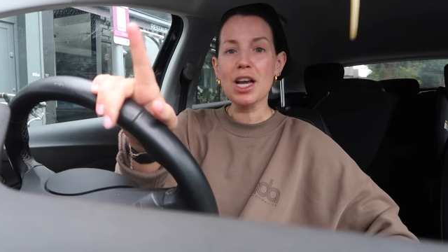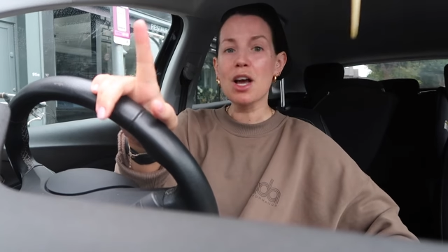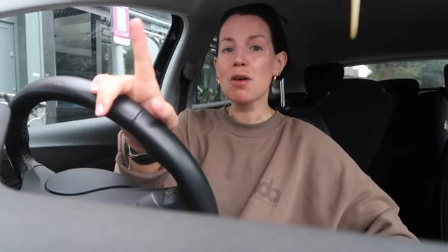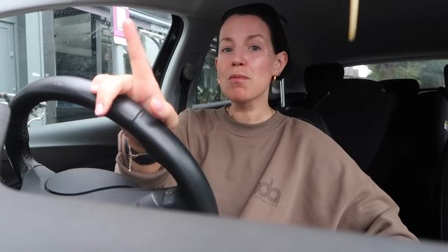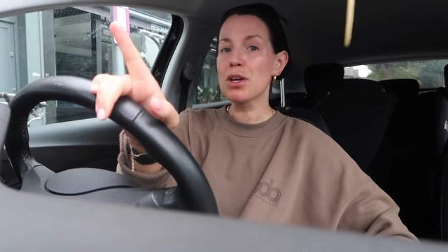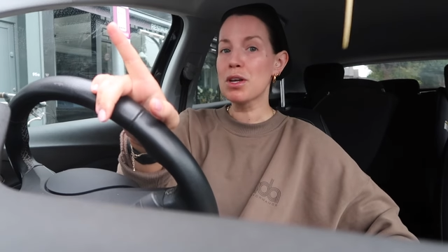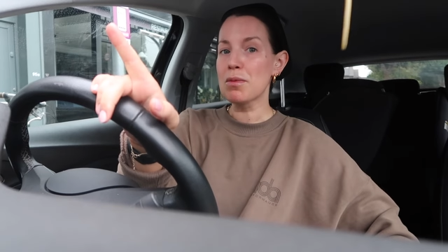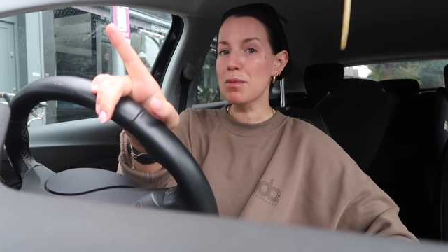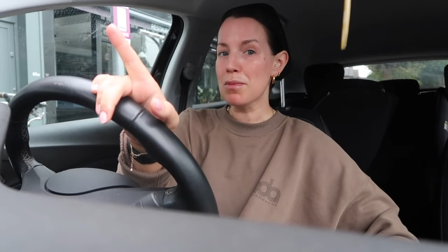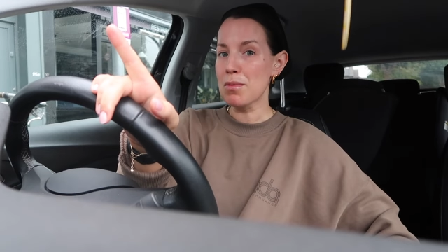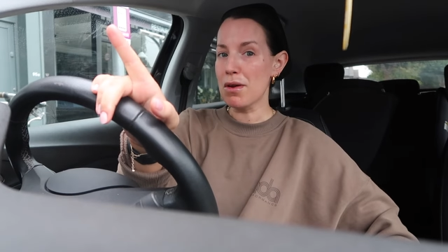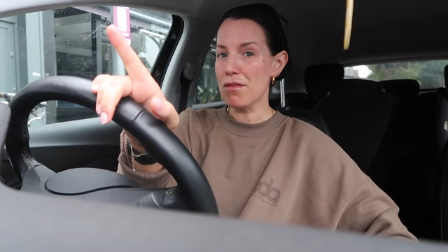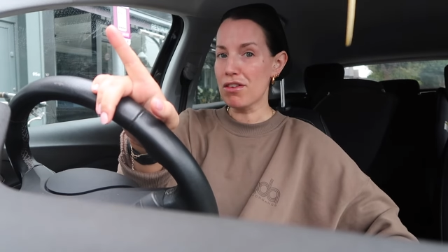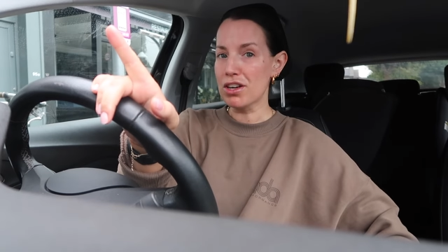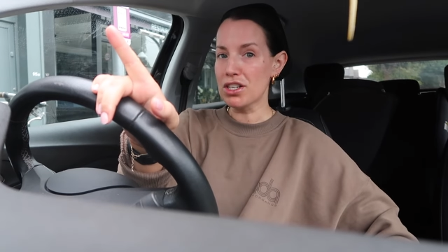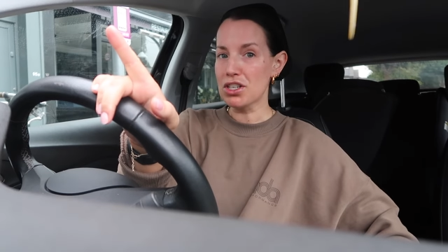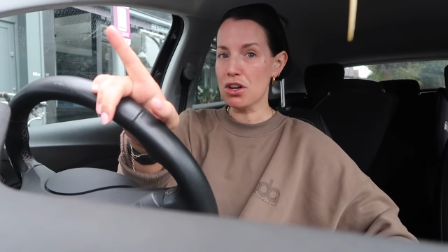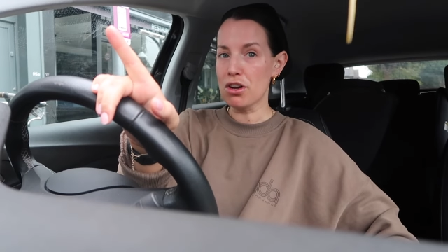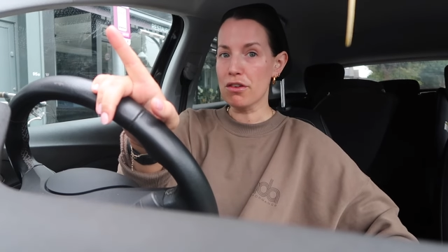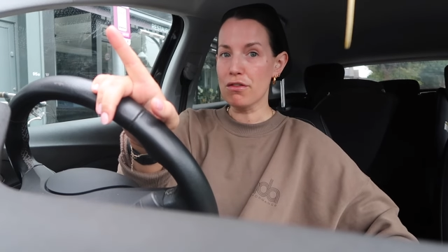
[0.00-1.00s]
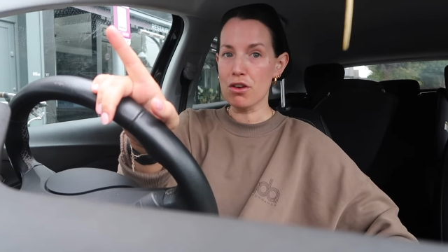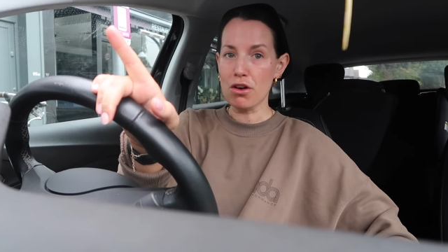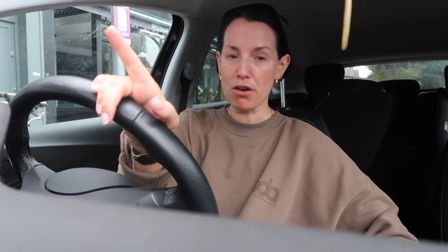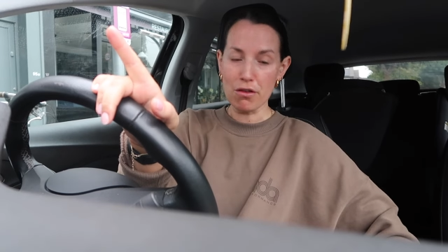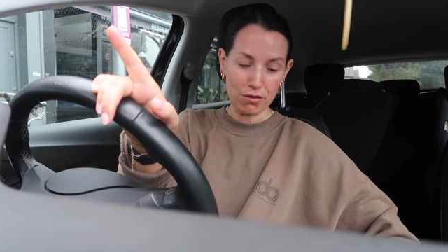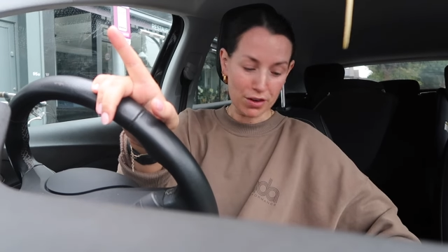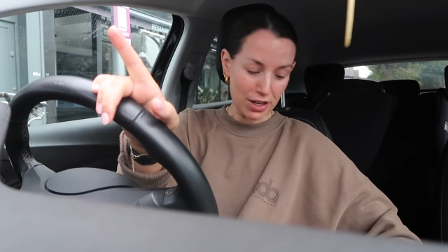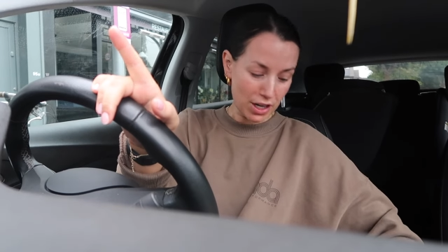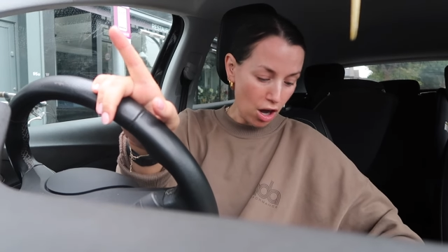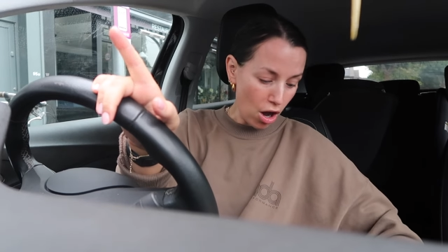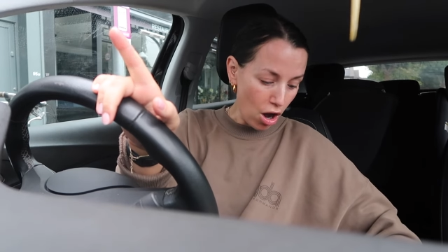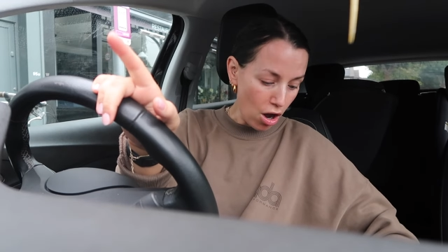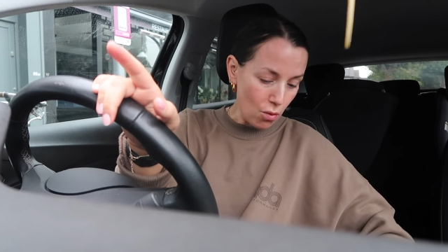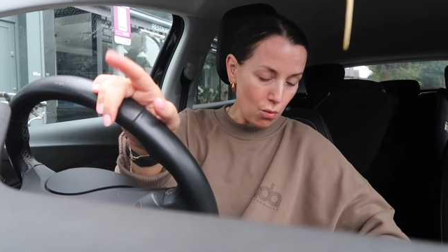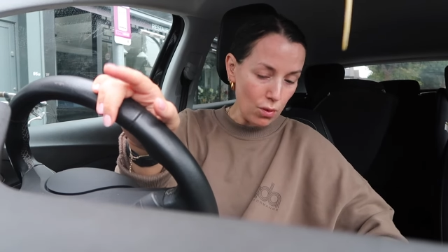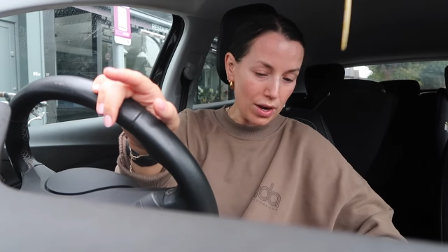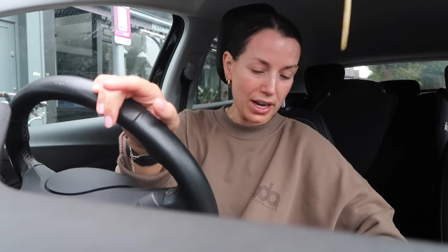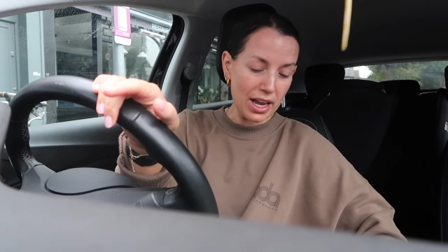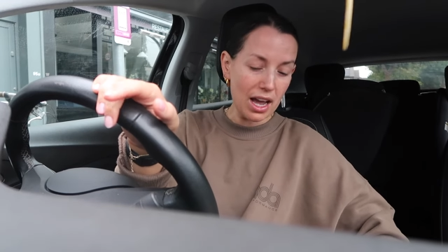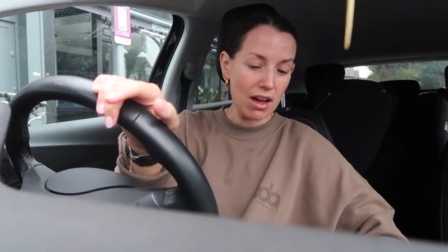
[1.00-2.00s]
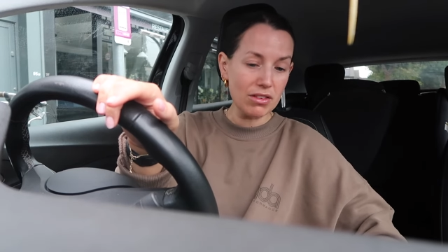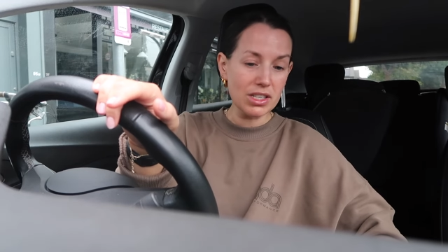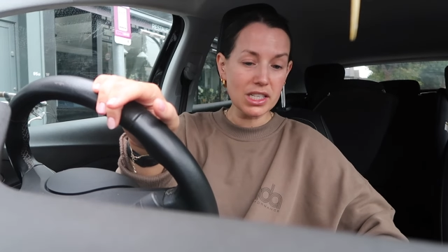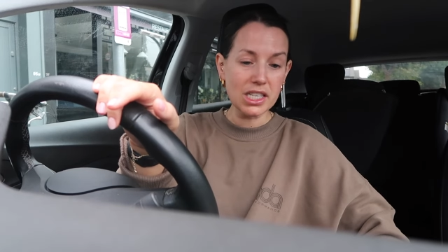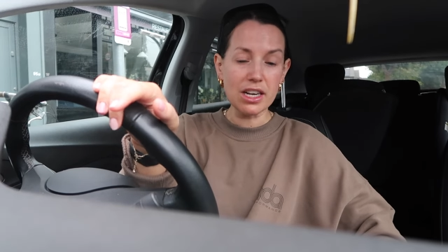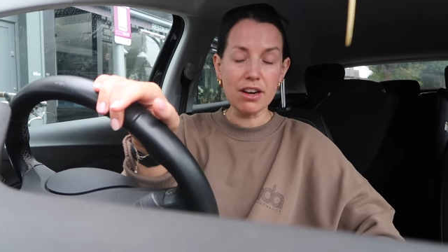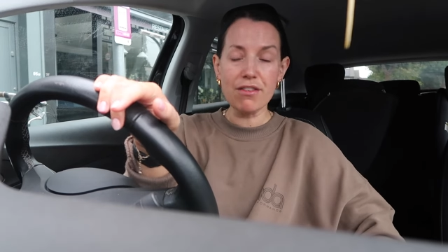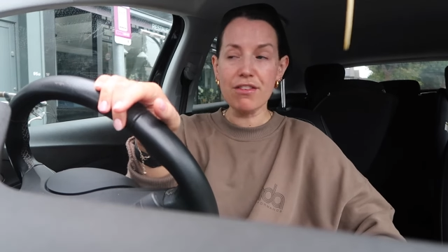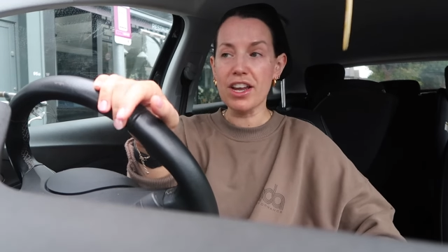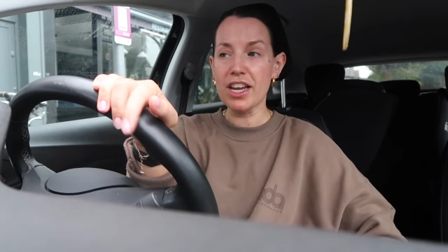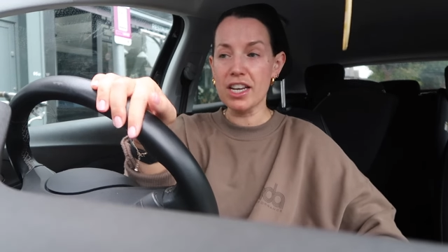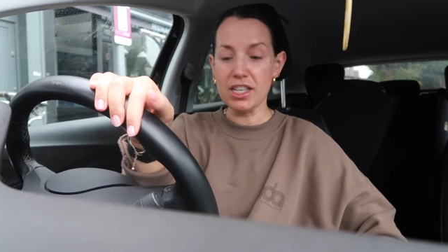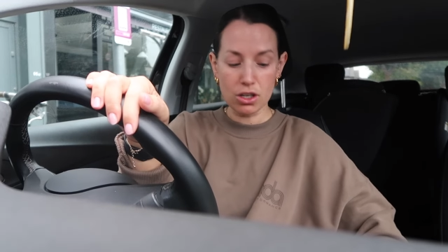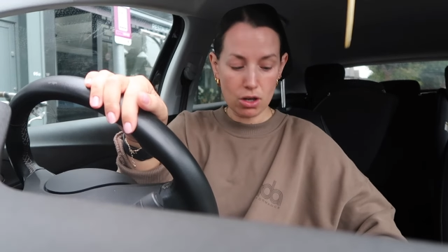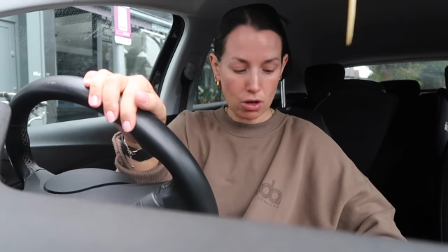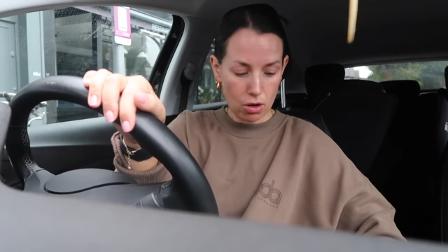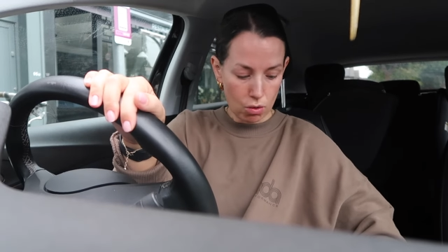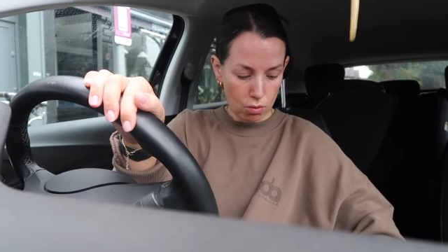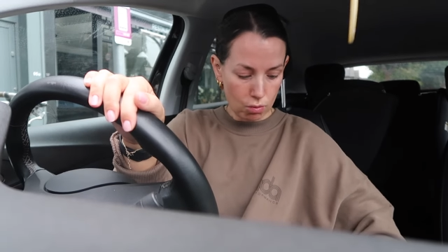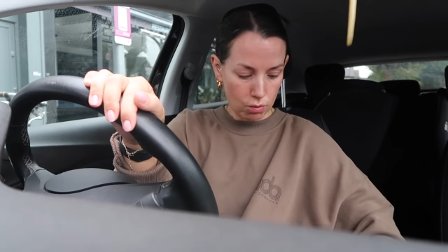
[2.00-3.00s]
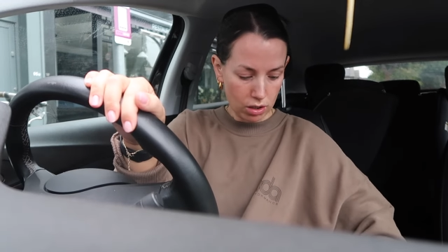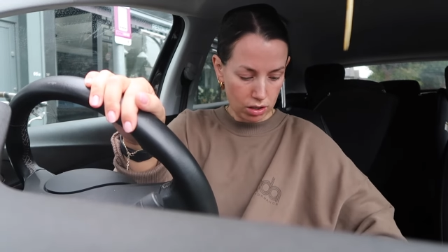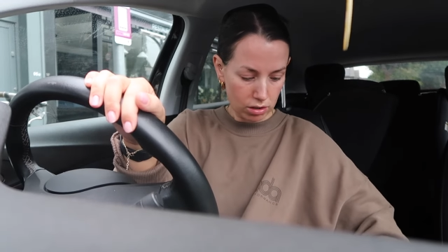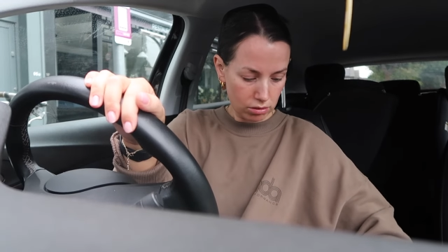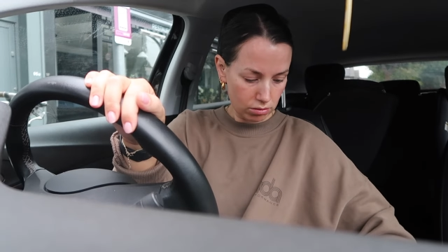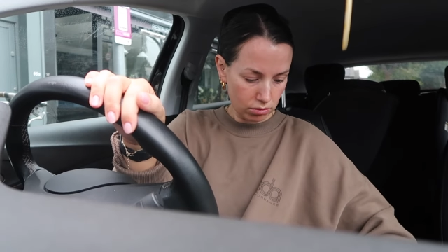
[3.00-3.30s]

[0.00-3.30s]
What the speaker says: I'm going to meet my friend Charlotte for coffee. Can't wait. Haven't seen her for ages. Oh.